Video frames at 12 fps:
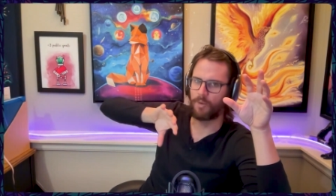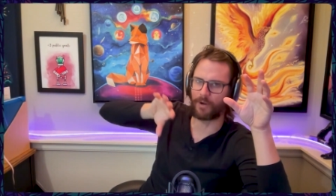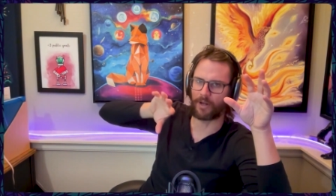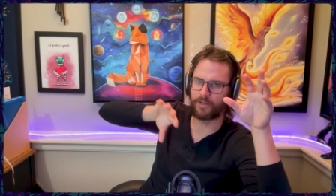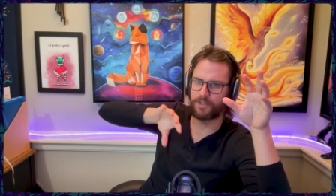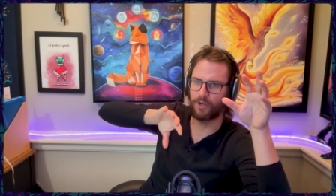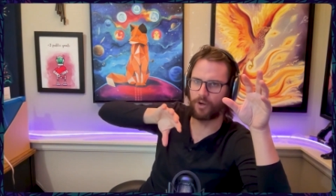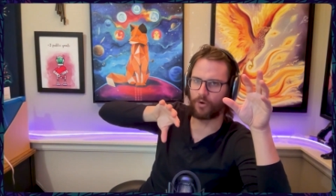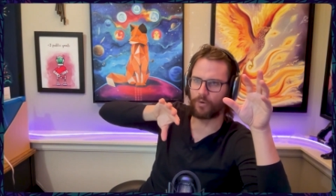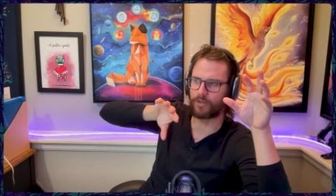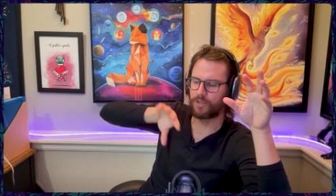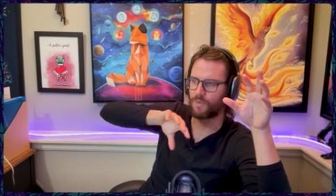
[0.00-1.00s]
but
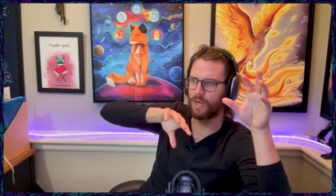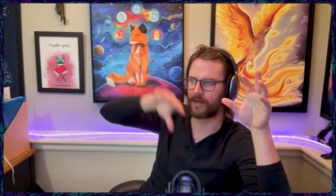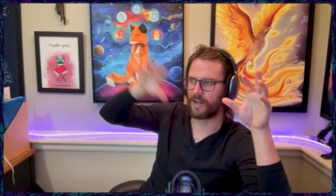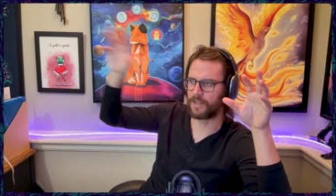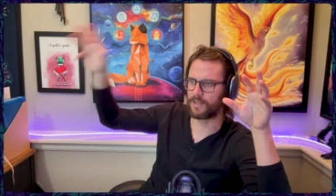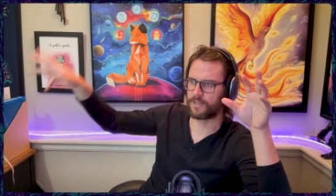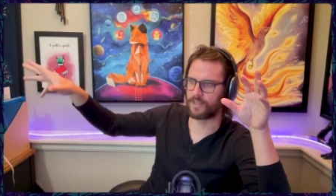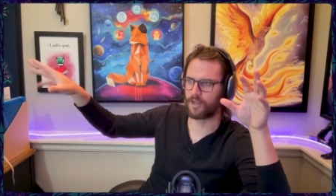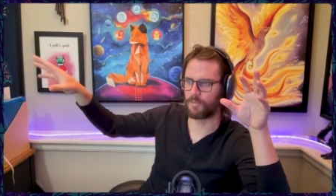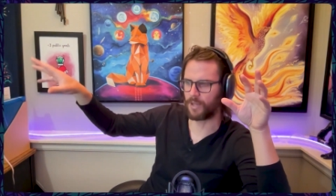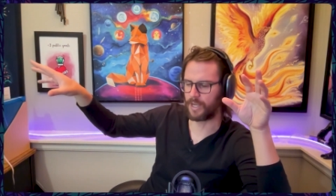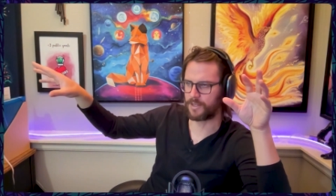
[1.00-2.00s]
also just recognizes the
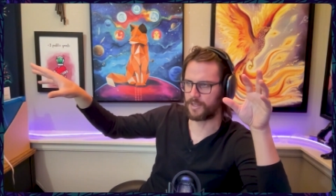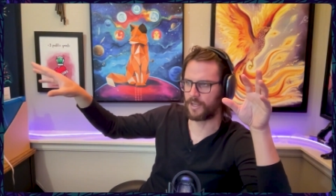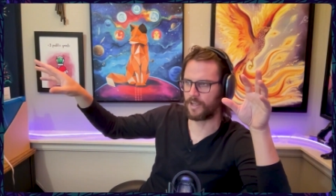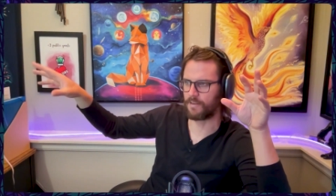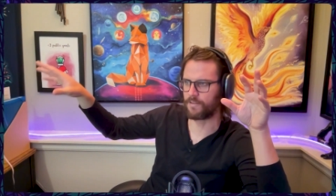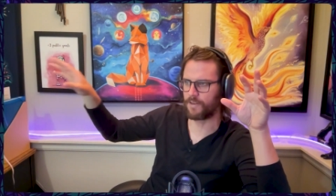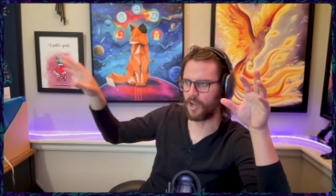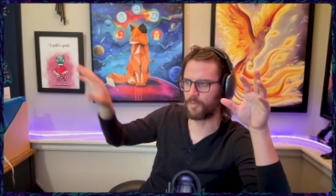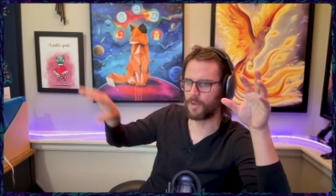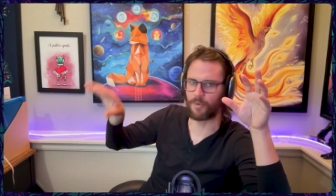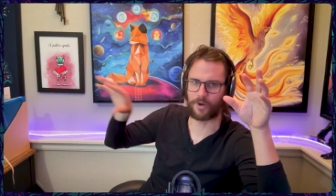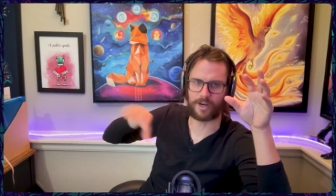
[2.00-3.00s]
complexity of how
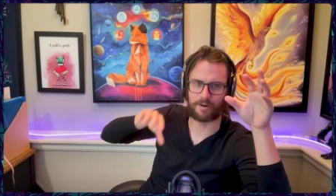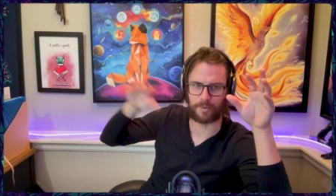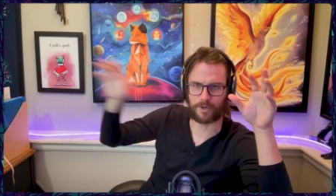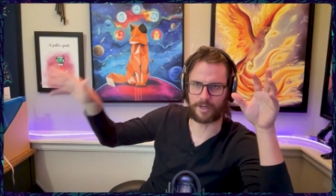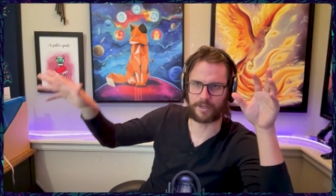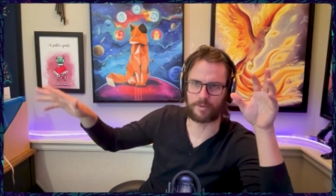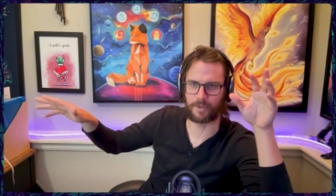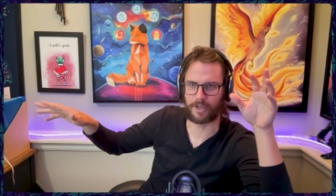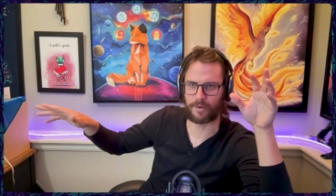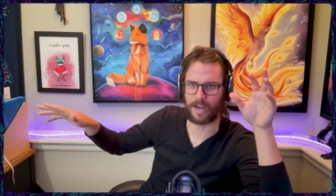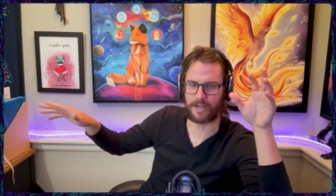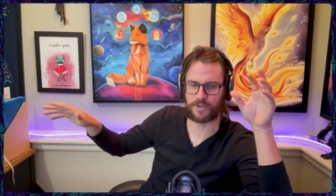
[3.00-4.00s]
people are kind of predictably
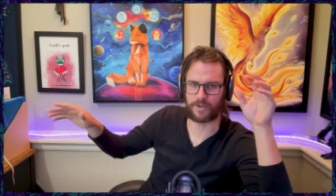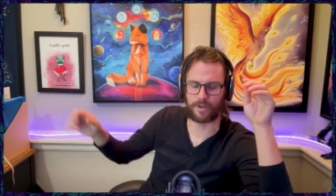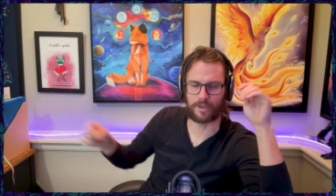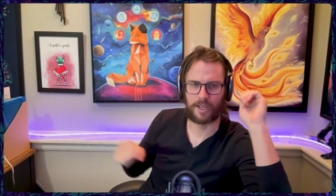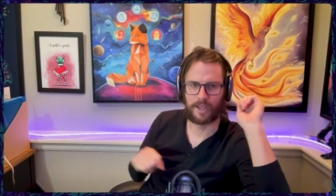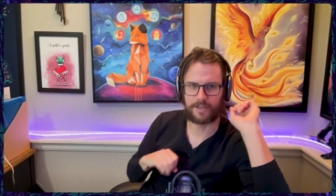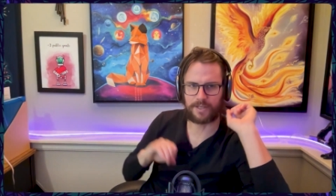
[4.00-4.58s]
irrational.